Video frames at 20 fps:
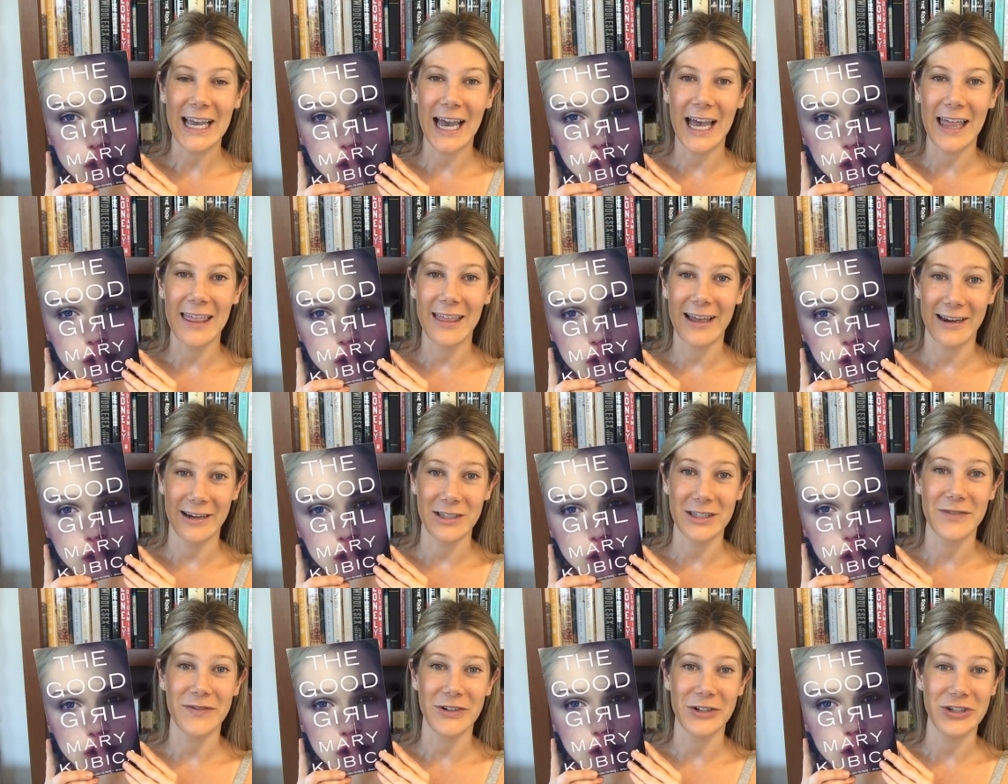That
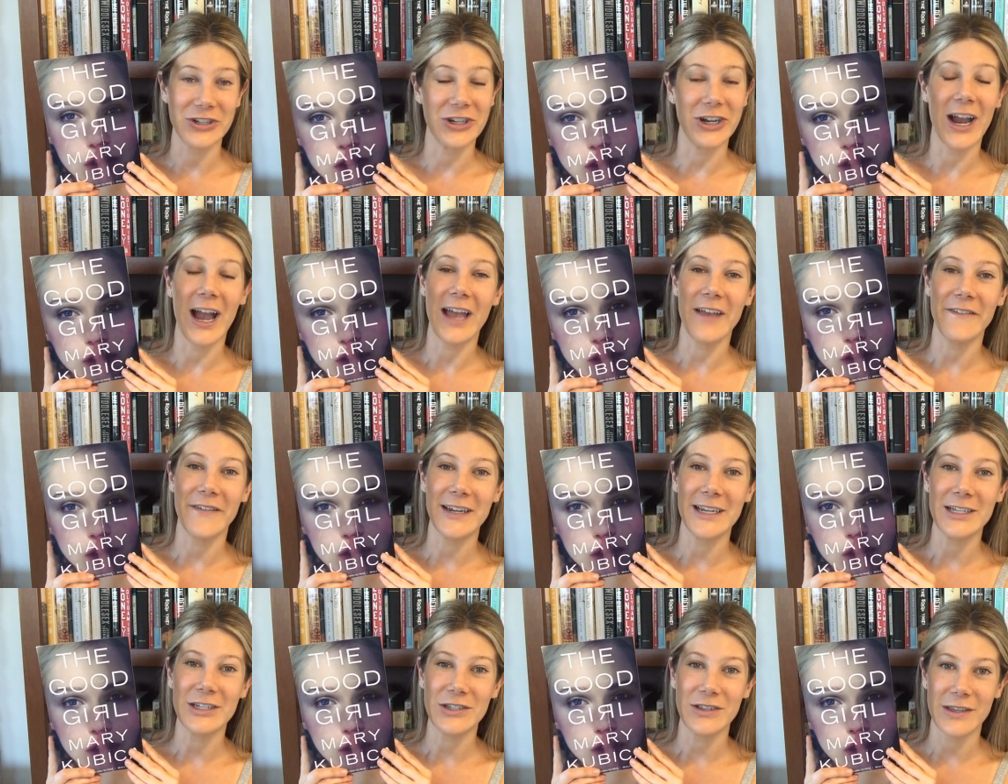is for sure. I
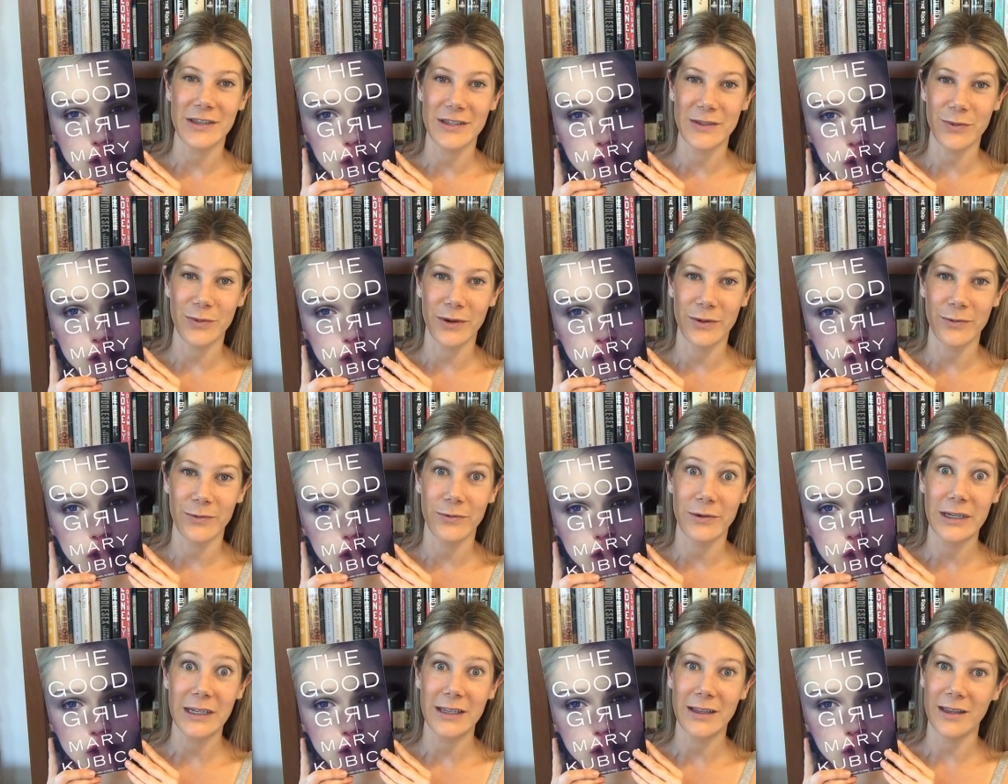finished this one
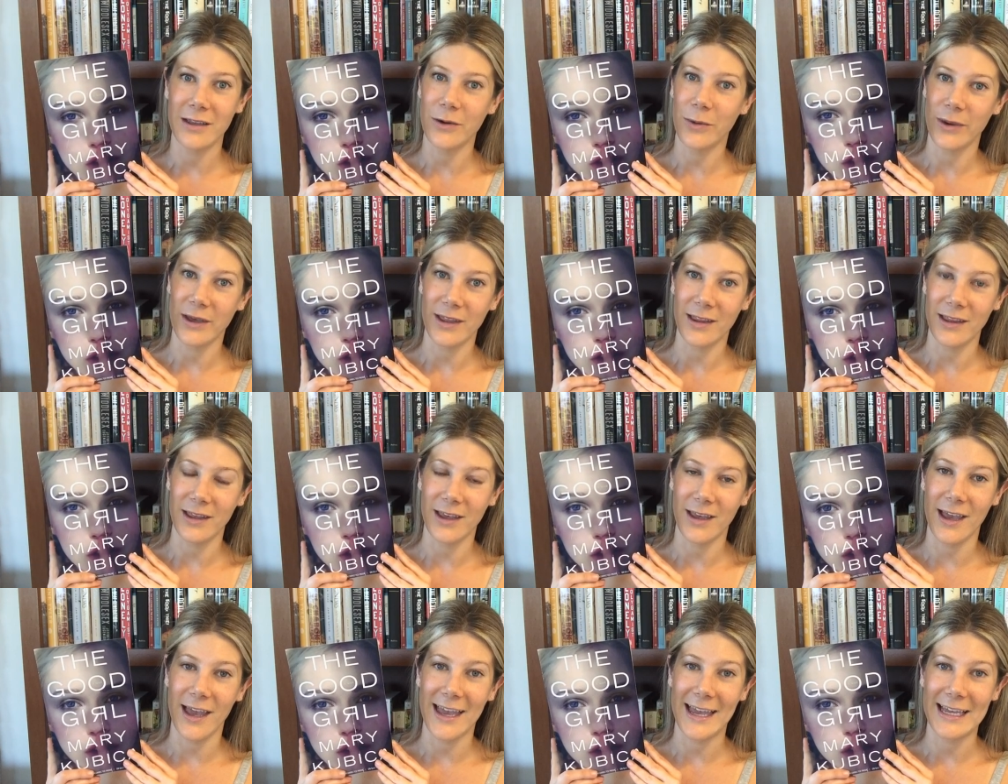really
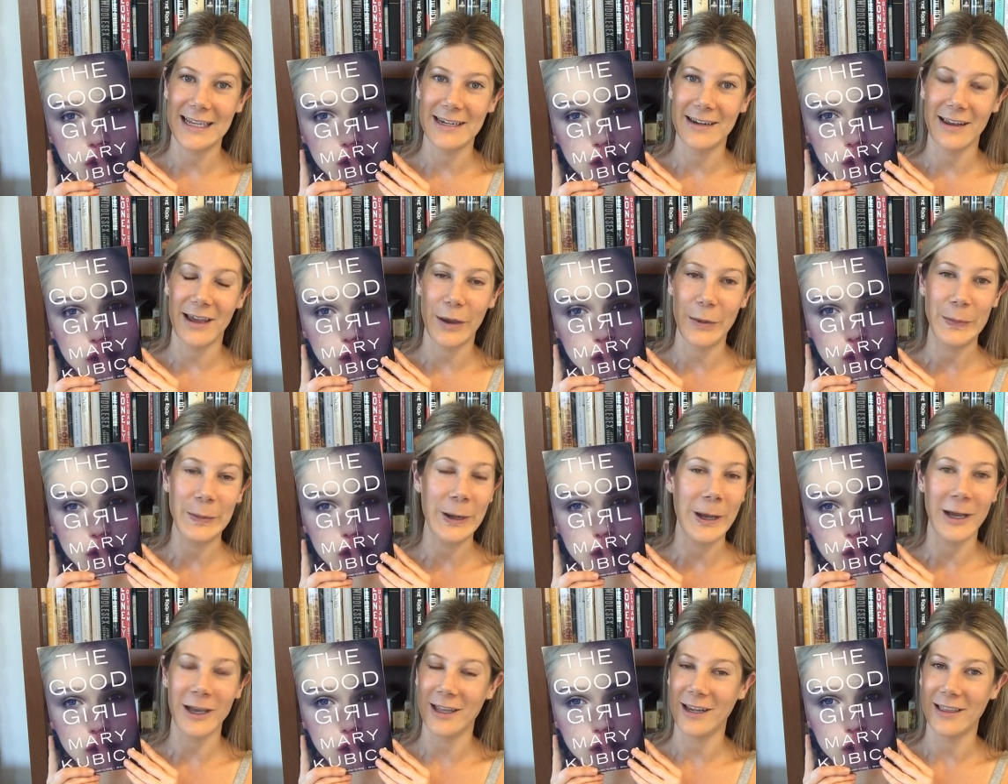quickly, and I'm
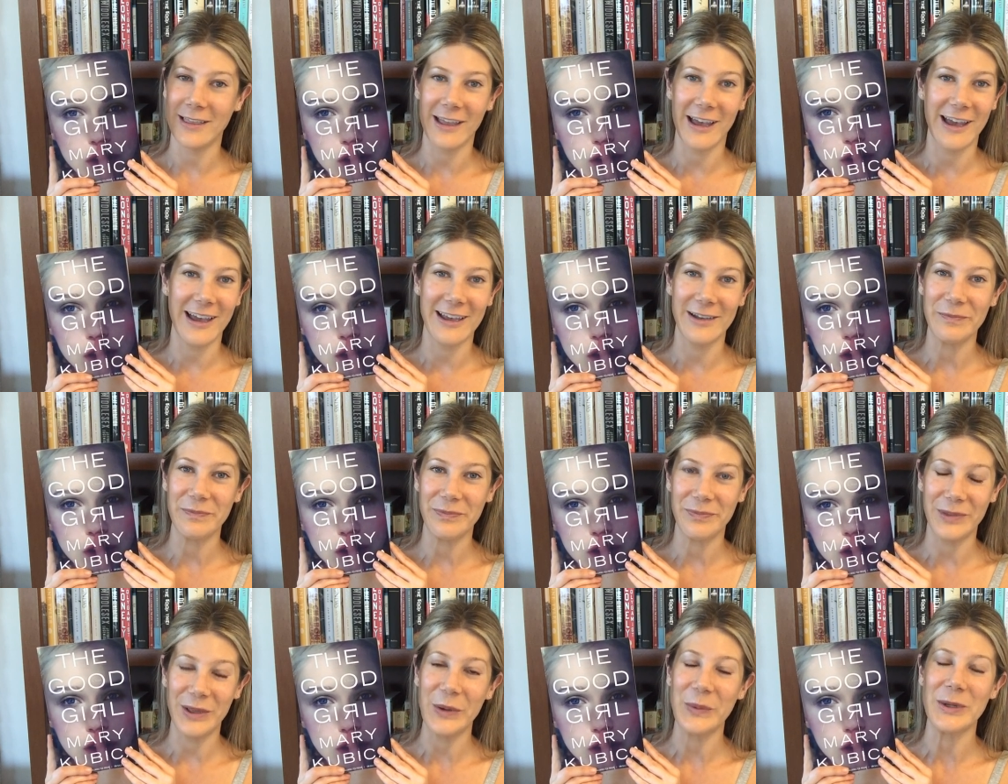not going to lie.
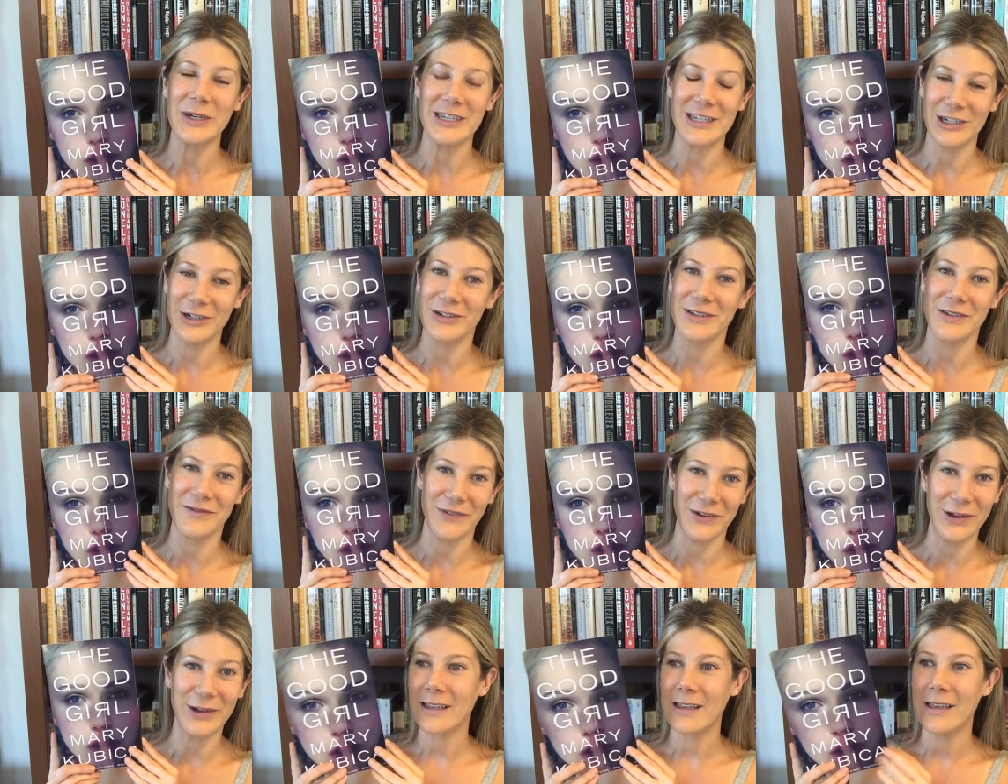There were tears
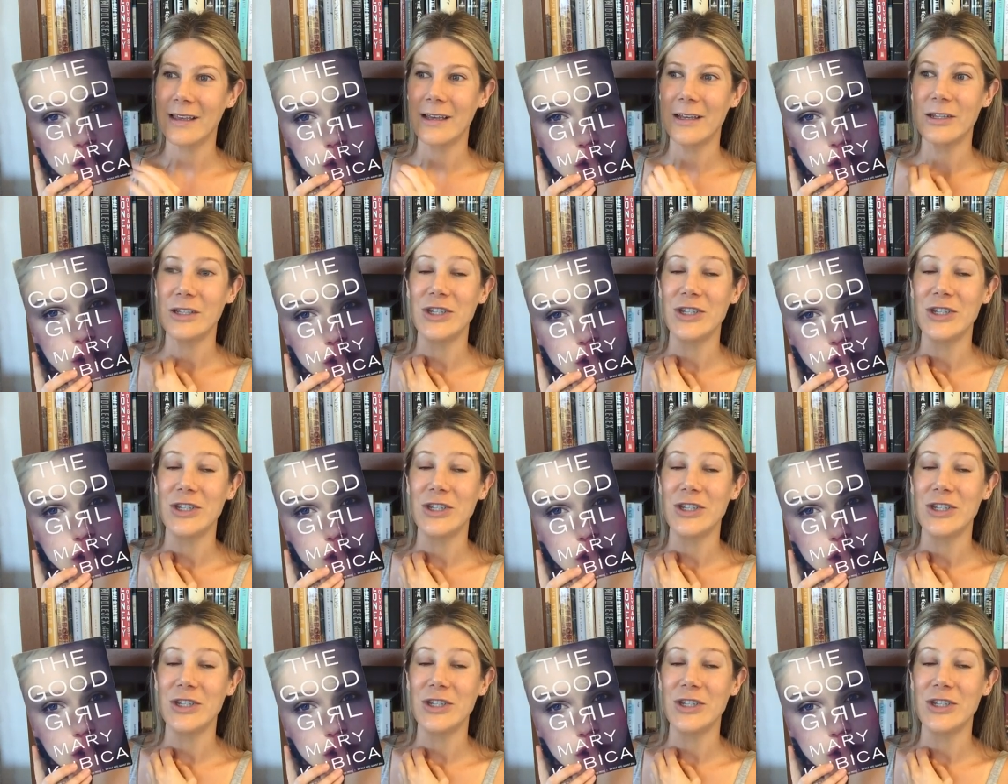involved.